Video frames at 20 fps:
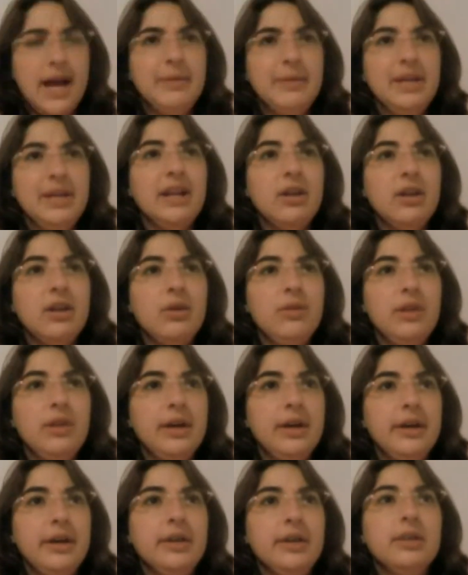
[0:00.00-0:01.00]
mean, I know
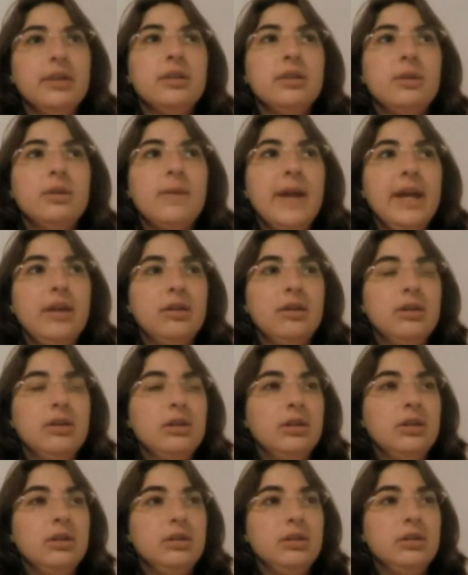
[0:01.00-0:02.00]
the
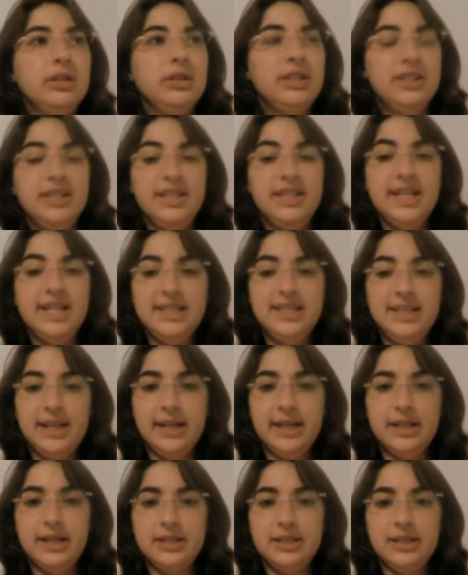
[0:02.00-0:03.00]

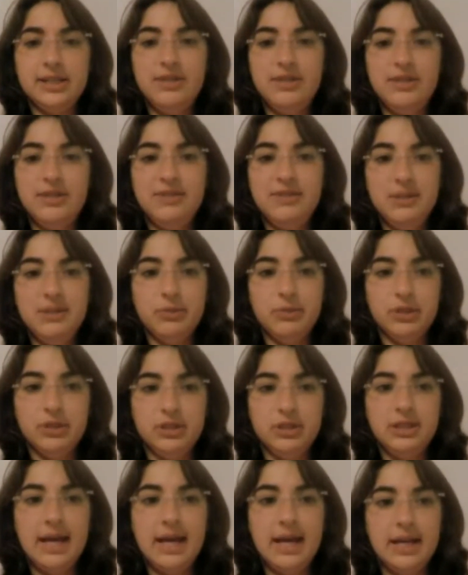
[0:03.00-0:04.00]
statistic is that
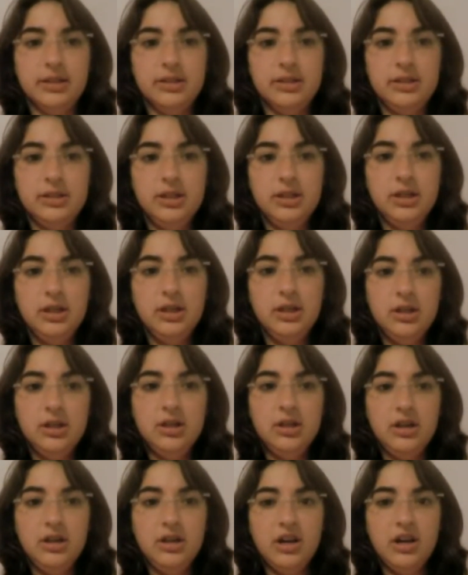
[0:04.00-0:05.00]
50%
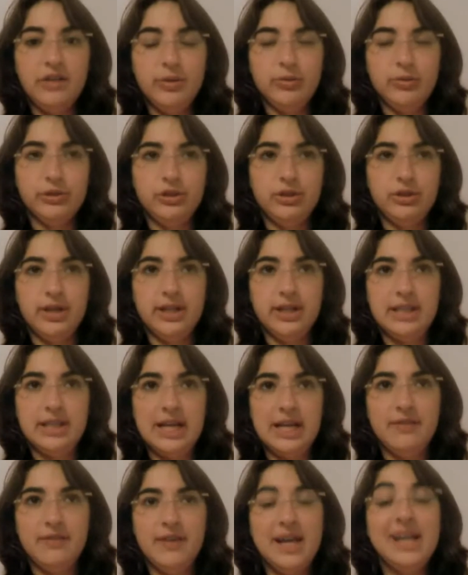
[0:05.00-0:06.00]
of people with
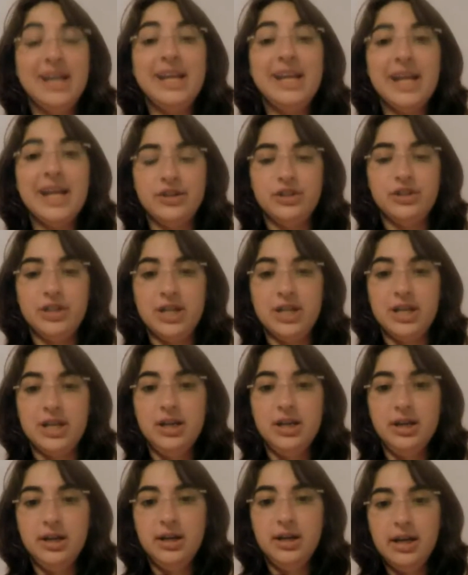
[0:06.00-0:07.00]
Tourette's have
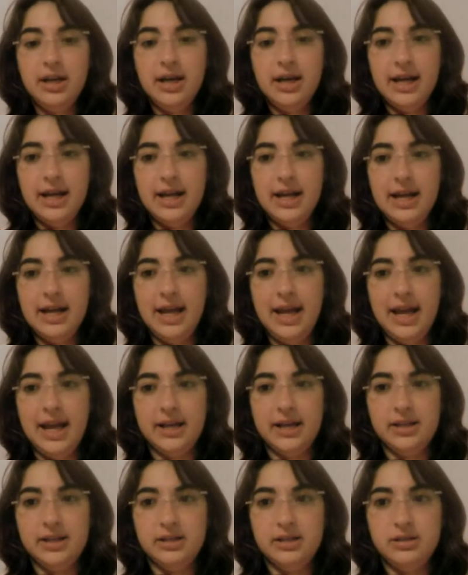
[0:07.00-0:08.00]
ADHD
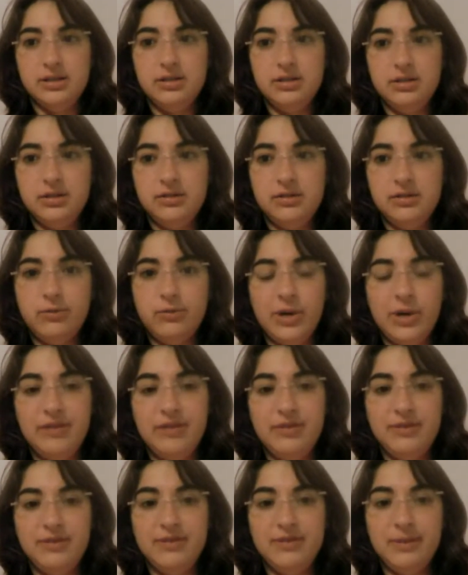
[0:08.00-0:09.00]
and 40
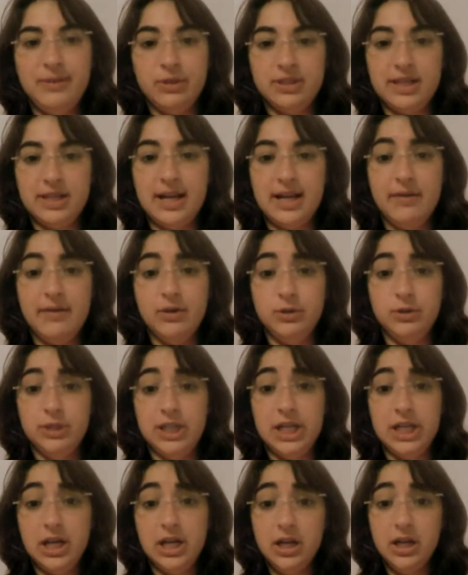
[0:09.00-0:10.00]
to 50% have
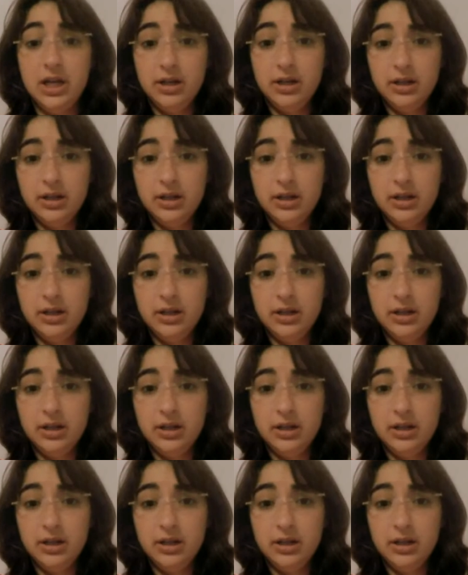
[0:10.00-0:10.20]
OCD.